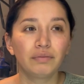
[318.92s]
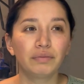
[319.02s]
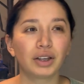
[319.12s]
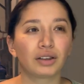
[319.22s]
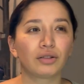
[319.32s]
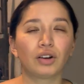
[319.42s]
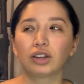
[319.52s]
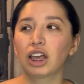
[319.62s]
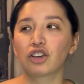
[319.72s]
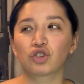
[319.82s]
Like, they're not
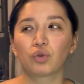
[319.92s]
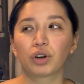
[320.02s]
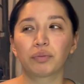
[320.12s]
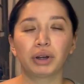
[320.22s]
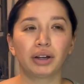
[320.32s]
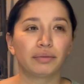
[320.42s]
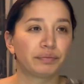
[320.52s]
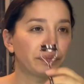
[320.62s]
that short, but